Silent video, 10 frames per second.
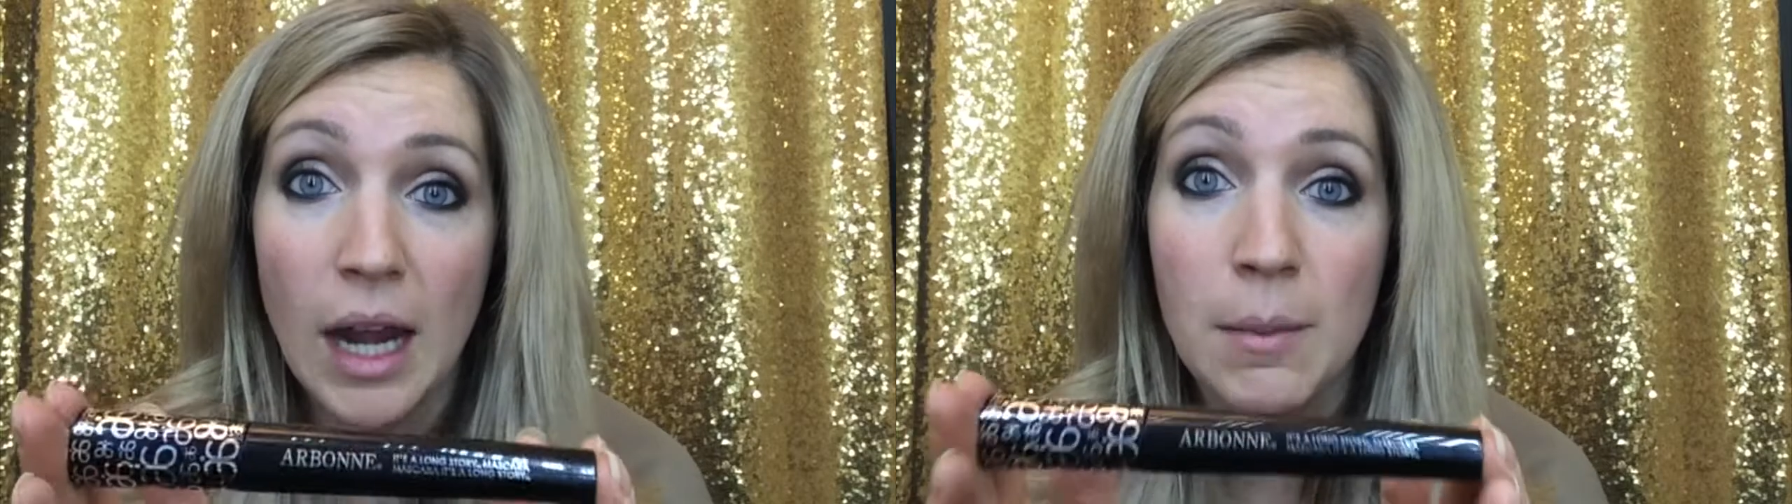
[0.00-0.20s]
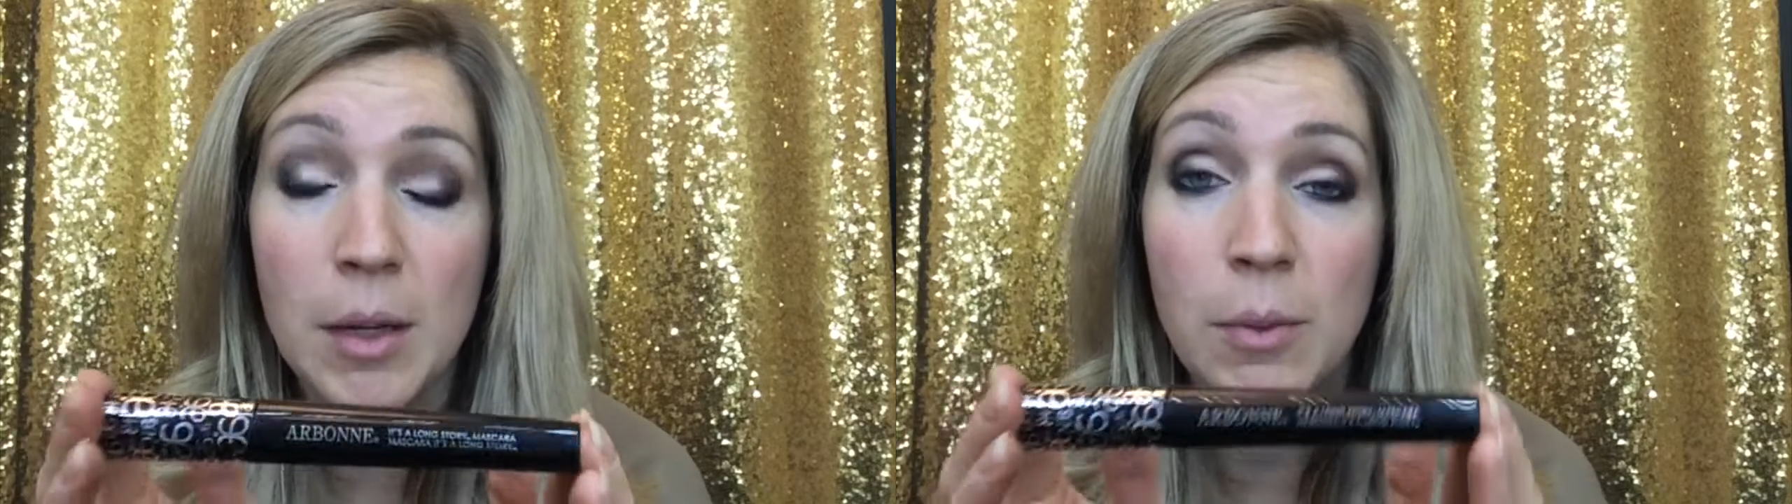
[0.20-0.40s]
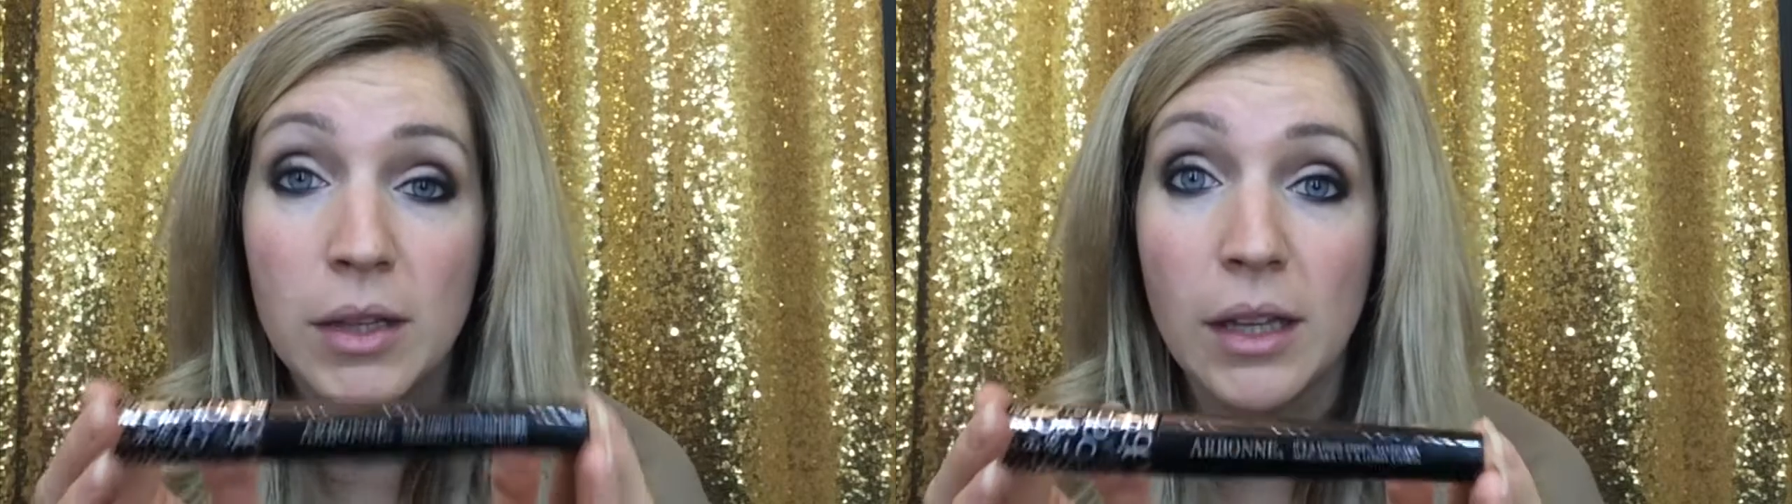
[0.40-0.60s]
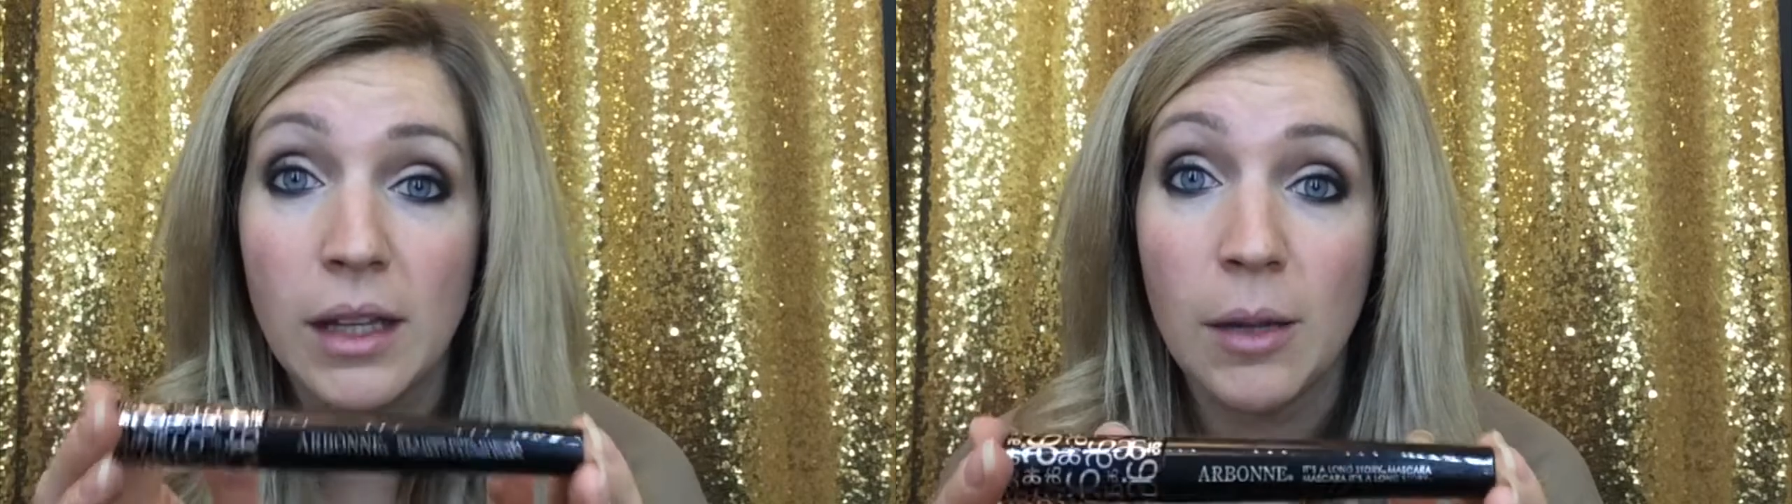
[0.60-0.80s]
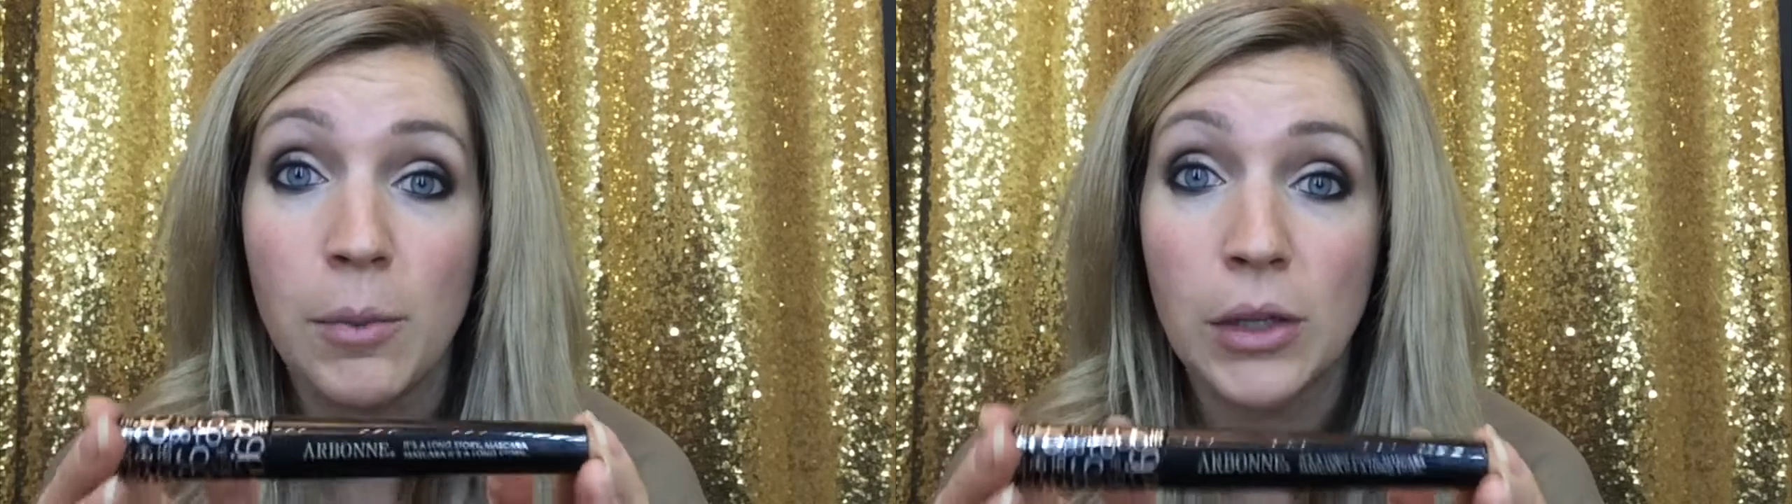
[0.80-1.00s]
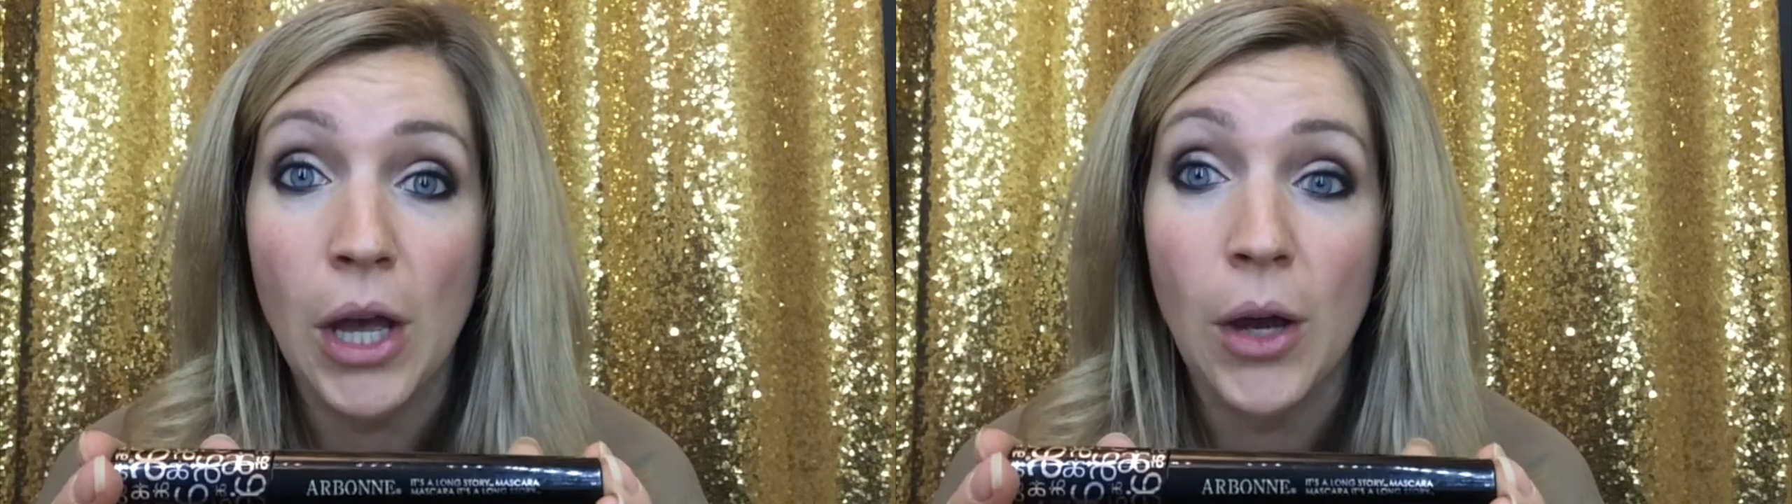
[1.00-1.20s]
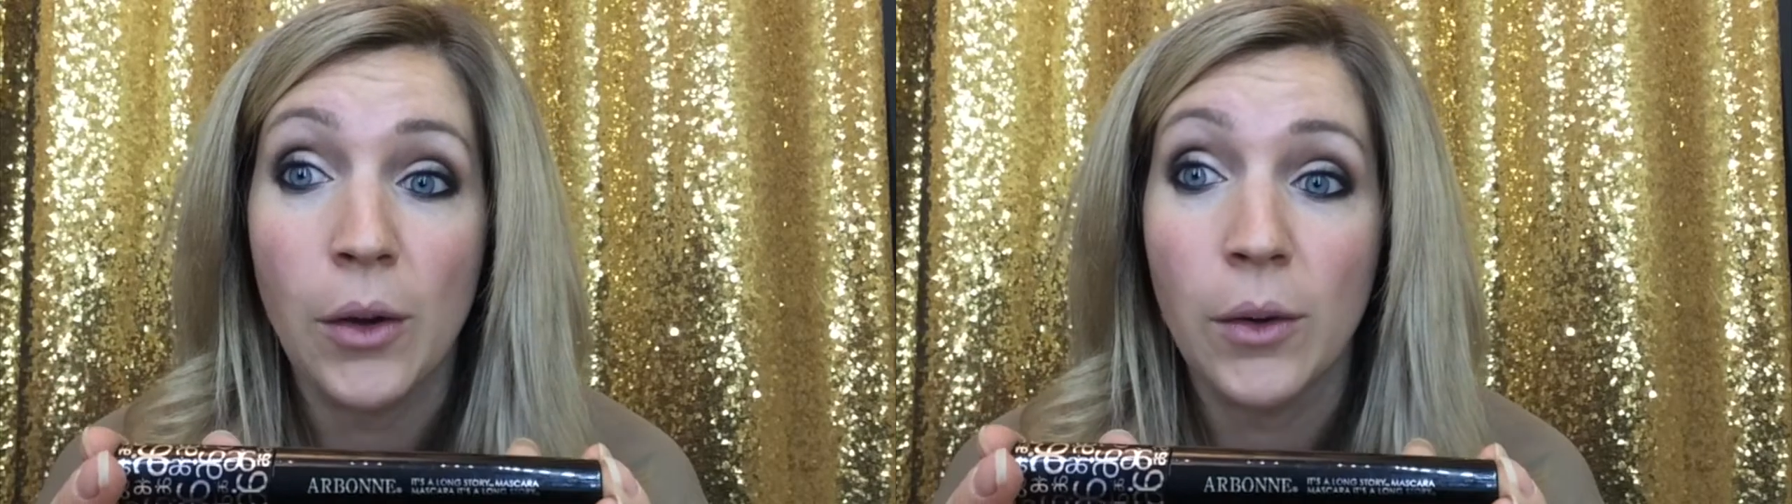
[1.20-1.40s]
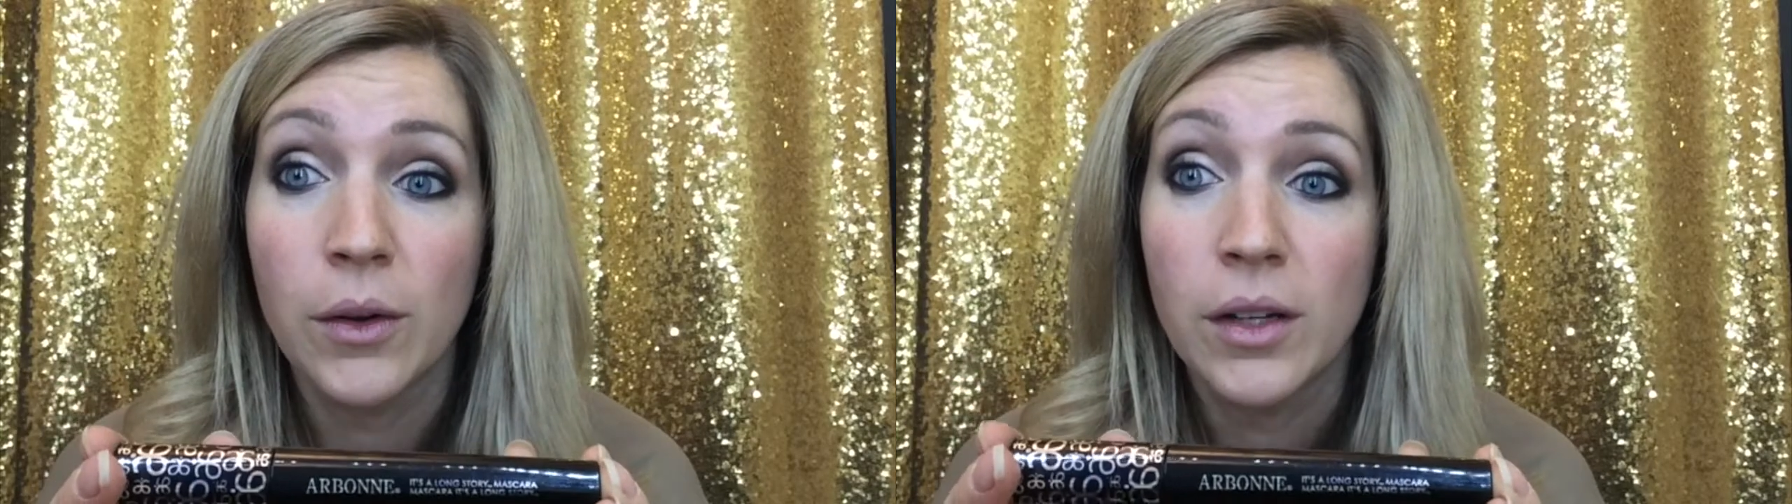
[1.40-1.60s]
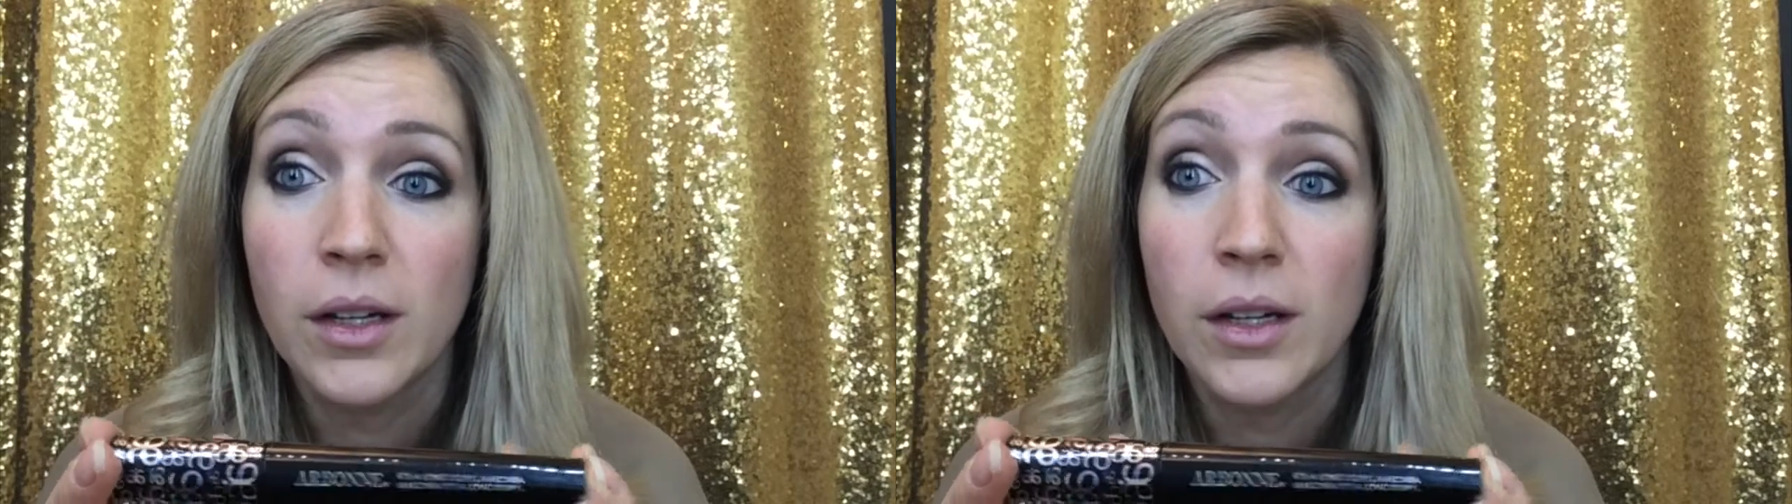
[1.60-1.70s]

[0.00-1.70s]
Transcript: I'm going to put the link below